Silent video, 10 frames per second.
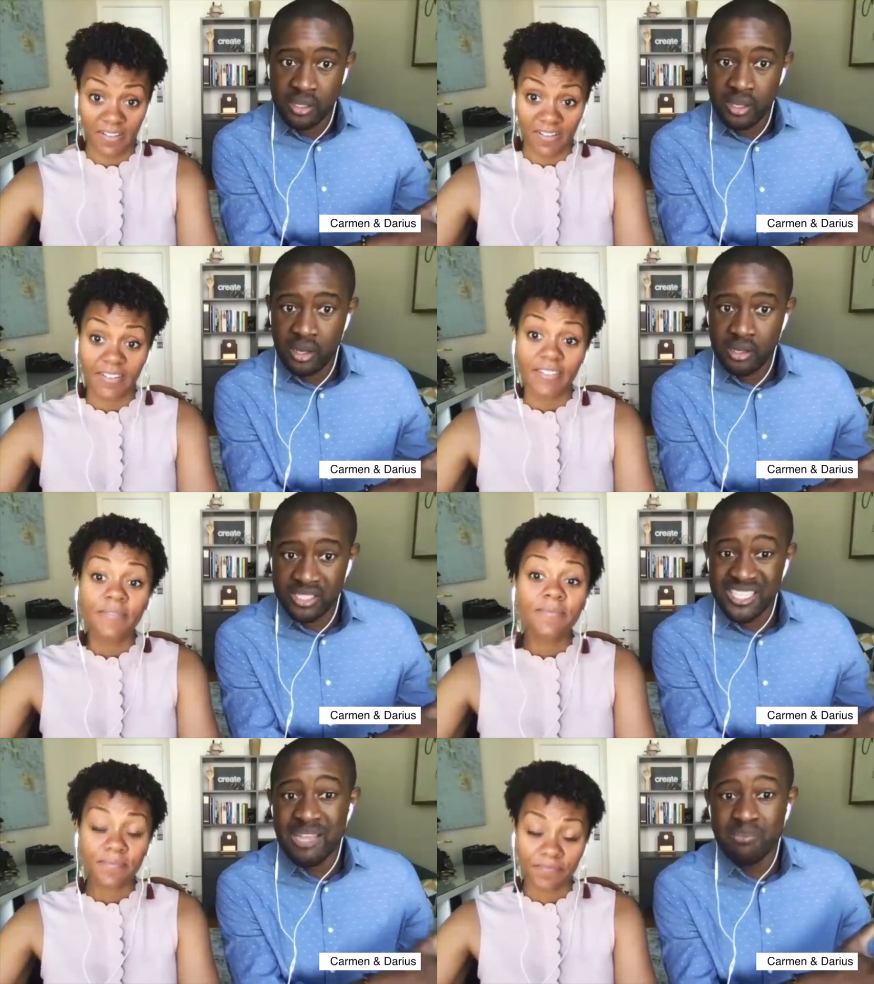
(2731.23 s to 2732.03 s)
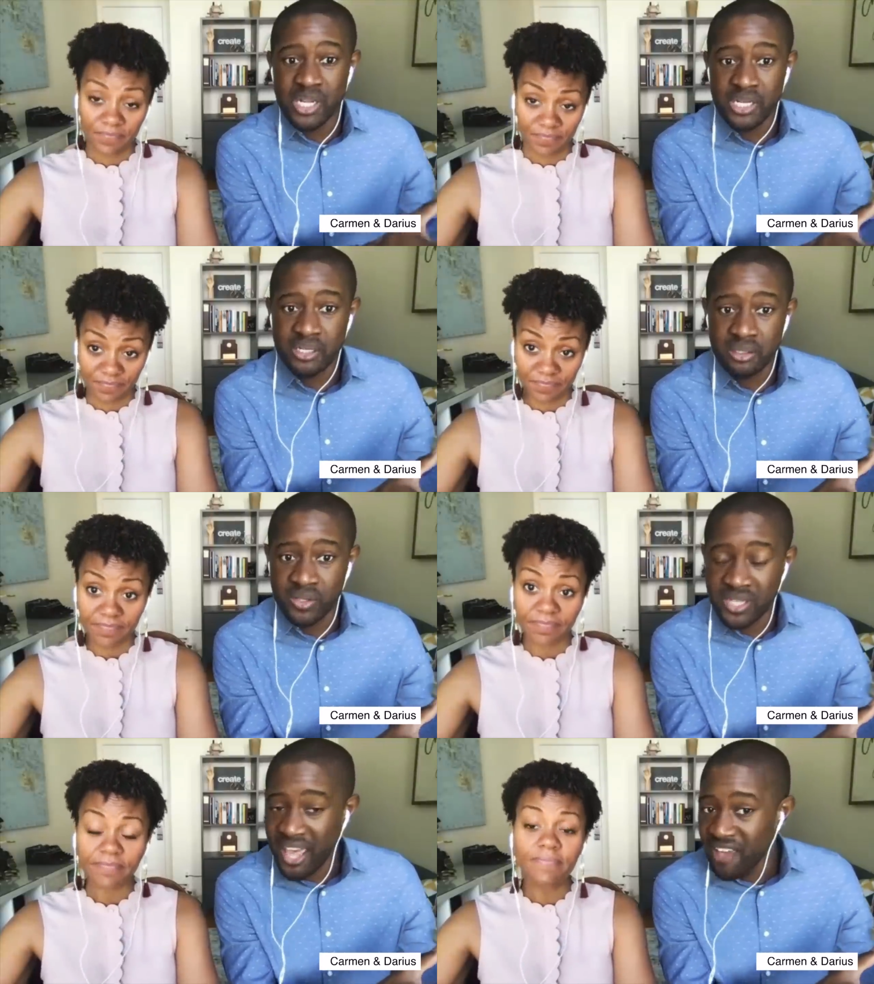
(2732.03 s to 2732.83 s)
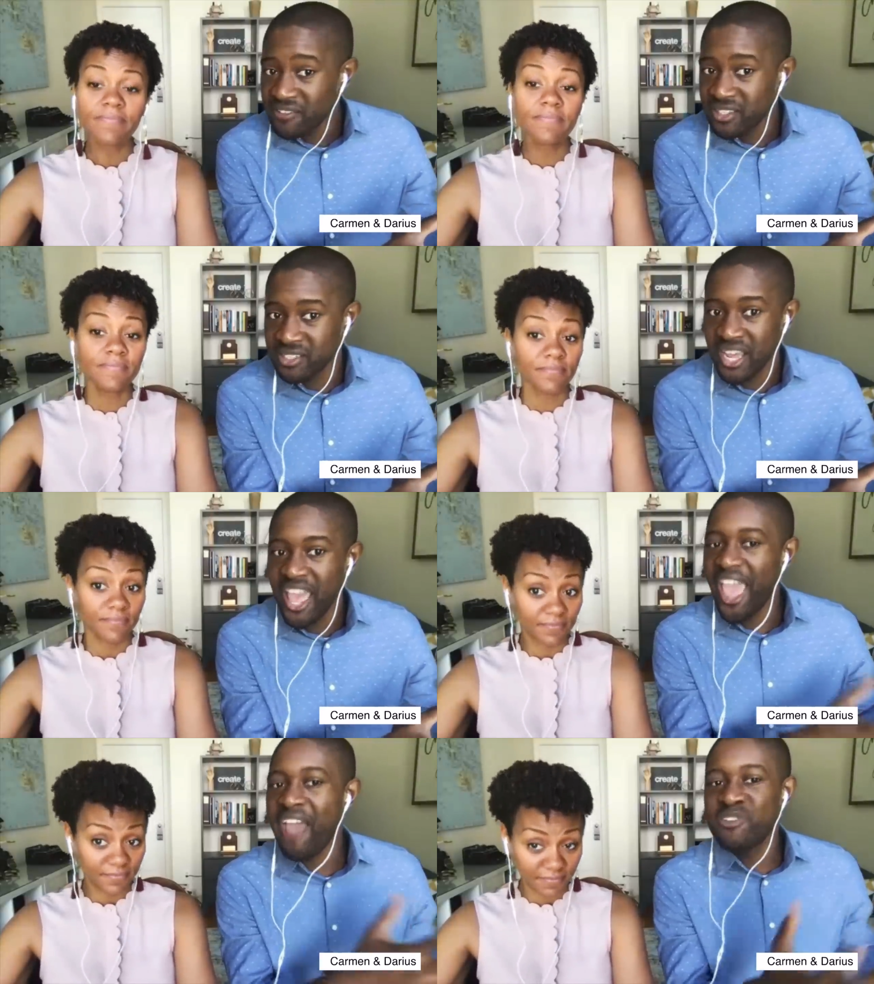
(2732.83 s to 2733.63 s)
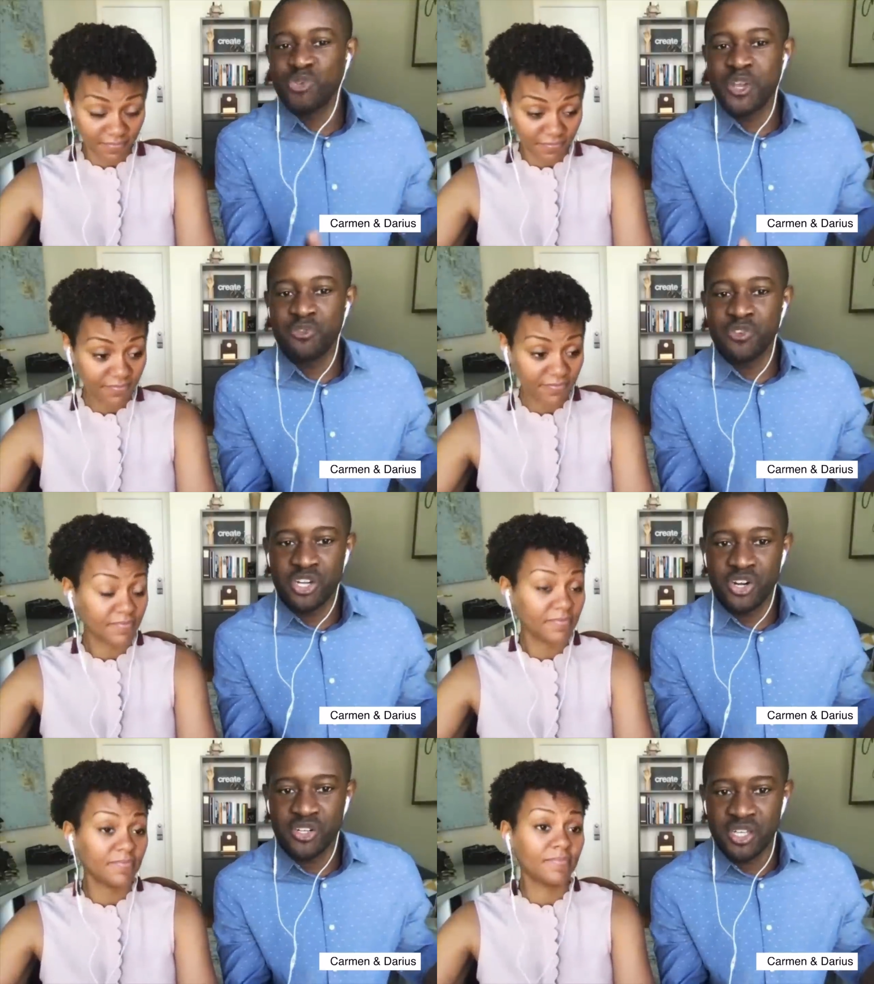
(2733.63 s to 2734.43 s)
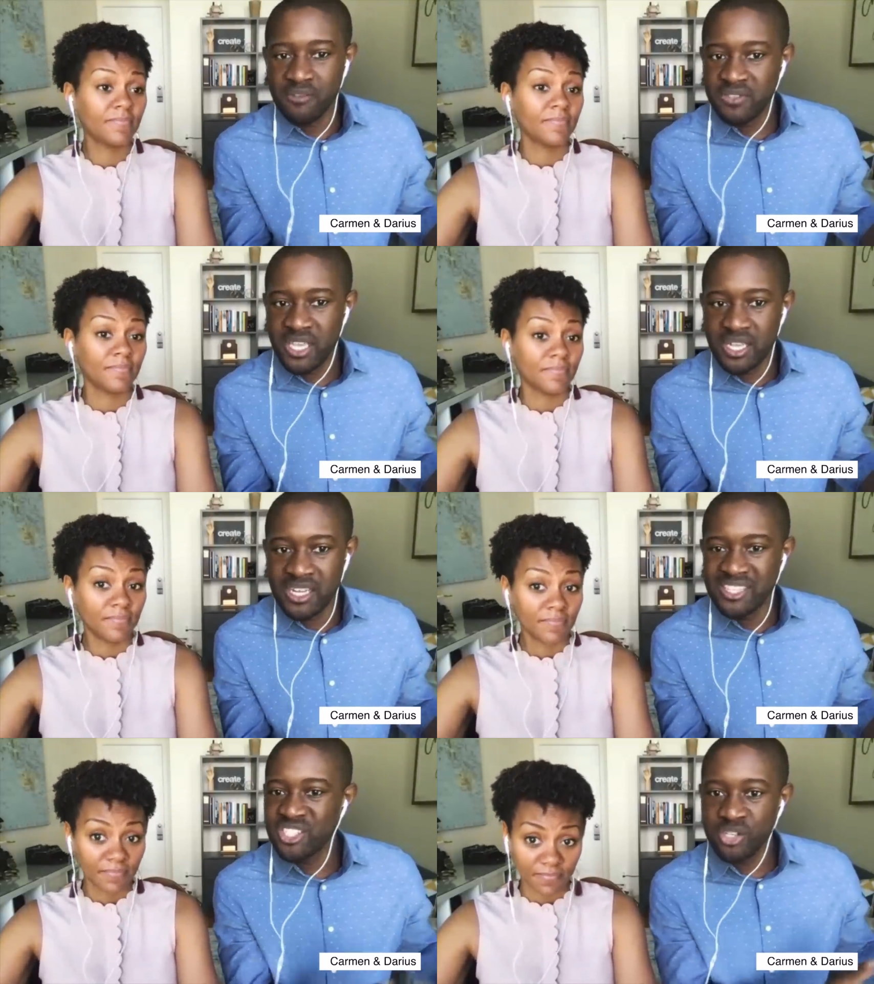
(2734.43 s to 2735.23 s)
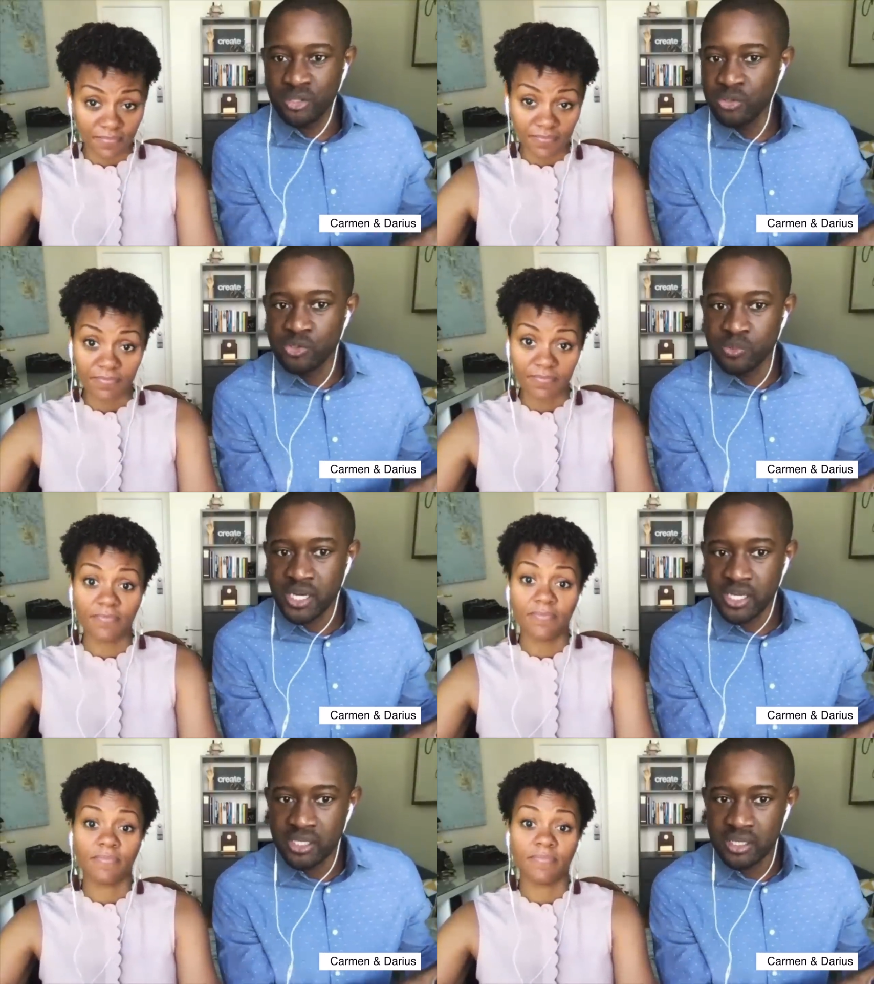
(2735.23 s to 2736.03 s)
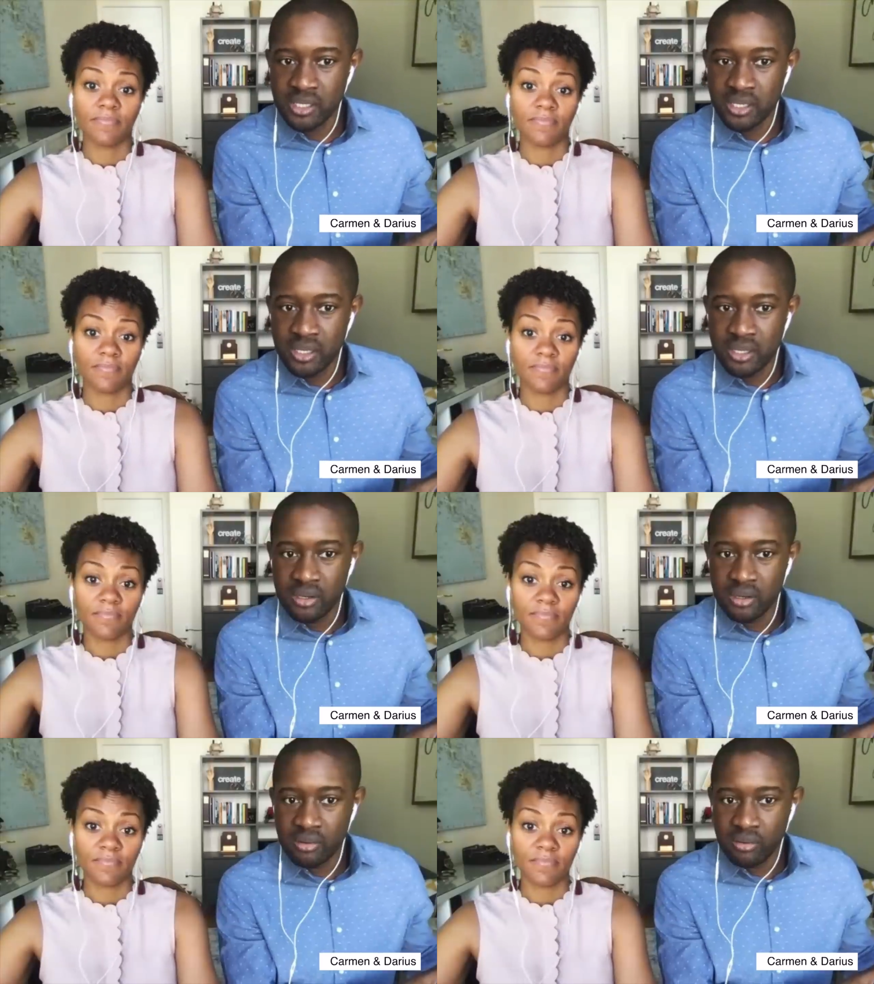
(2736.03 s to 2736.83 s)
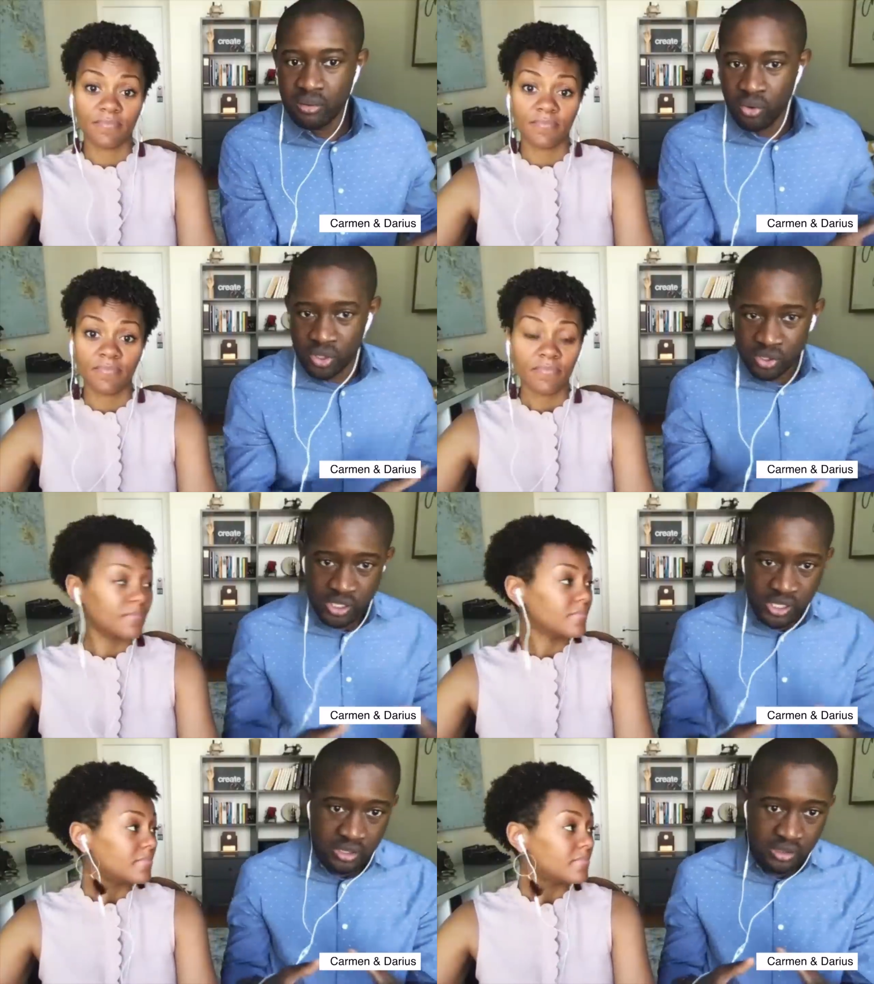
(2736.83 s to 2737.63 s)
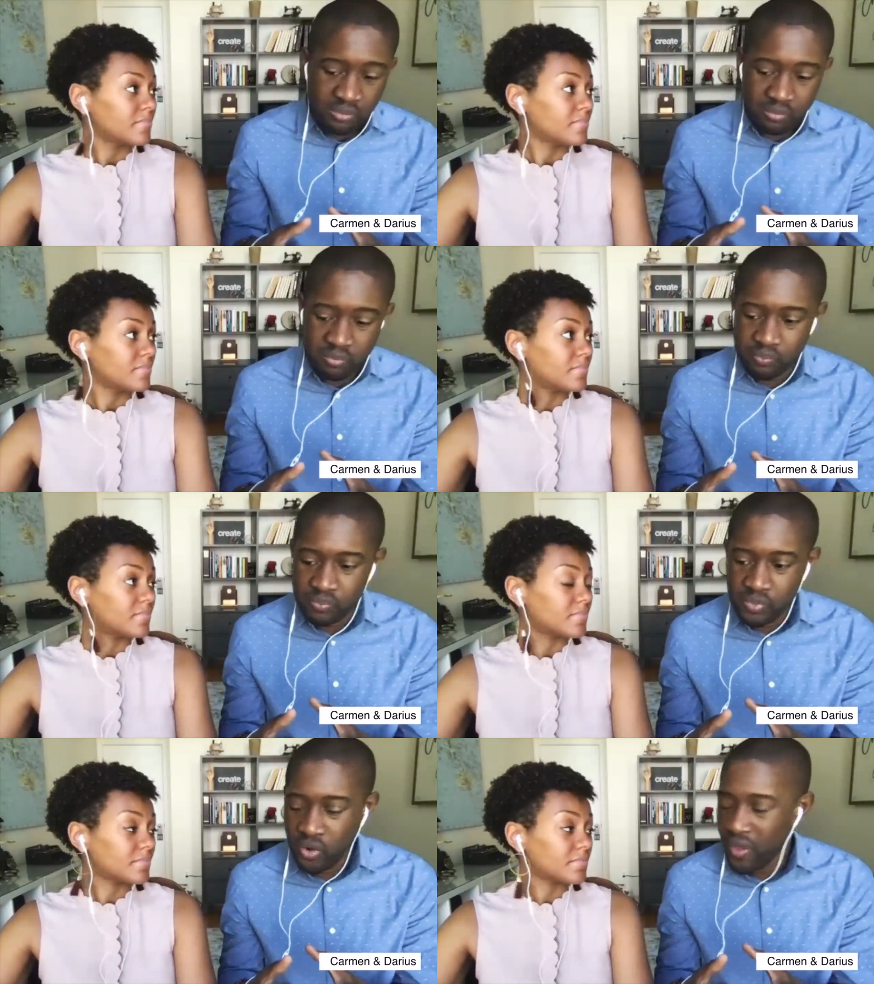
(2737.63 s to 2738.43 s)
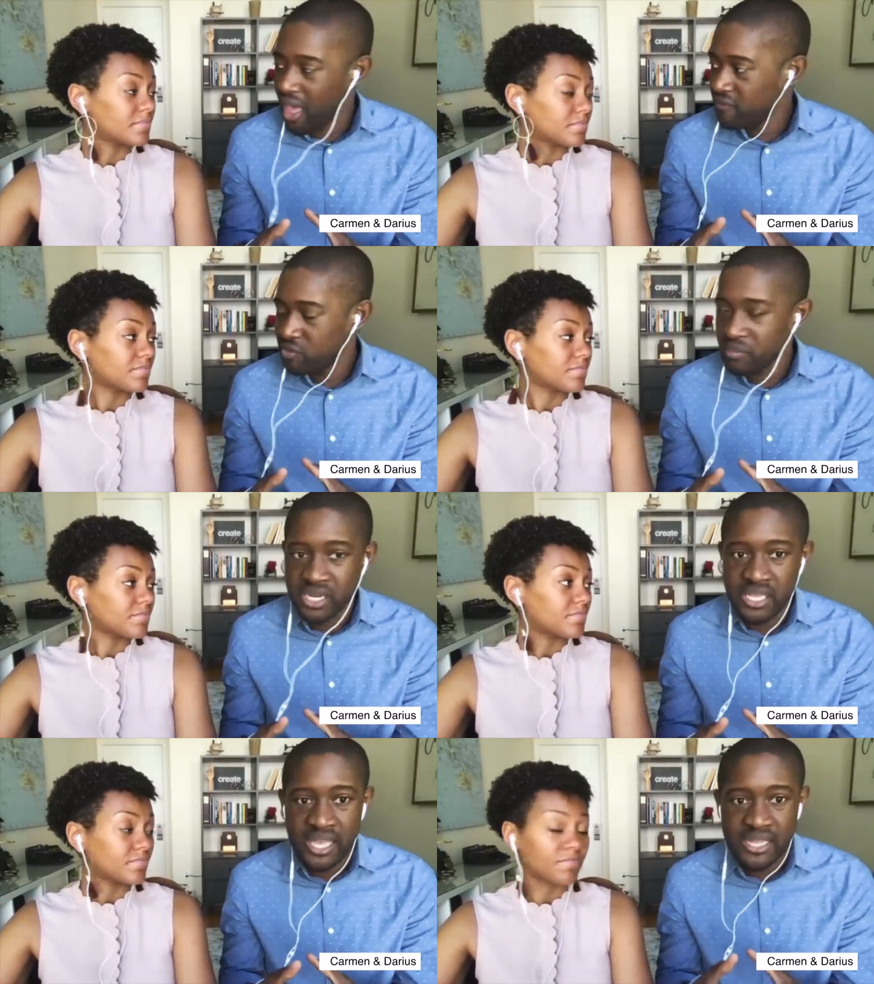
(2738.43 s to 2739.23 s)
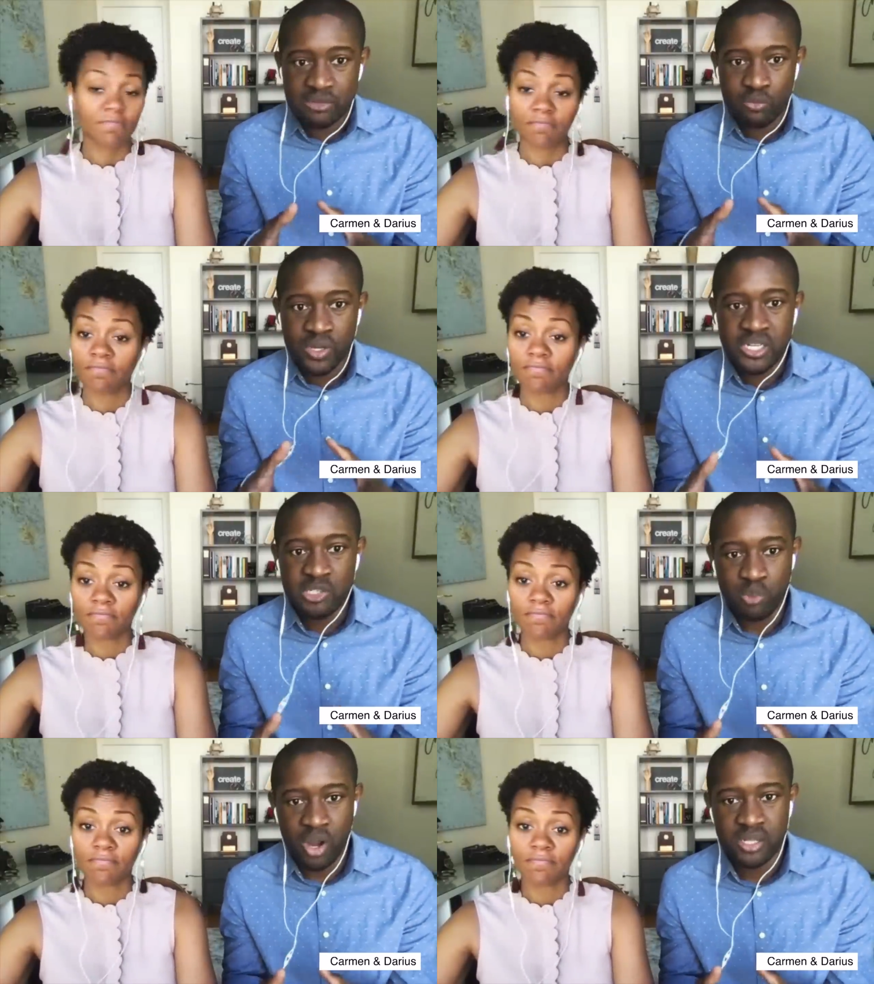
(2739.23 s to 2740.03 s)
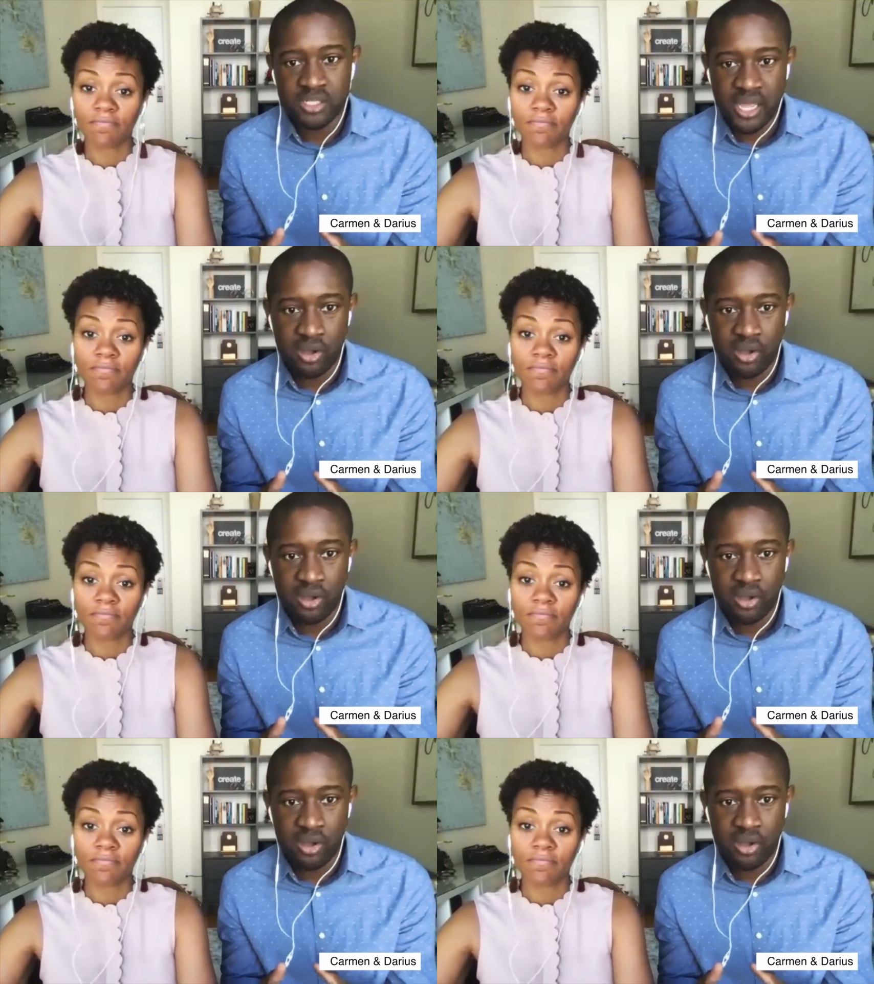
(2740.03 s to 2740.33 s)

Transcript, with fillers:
Speaker 1: uh, to get money. You can have an average rate of return of 10 and still lose money, or you can, you know, have your money in one of these products like a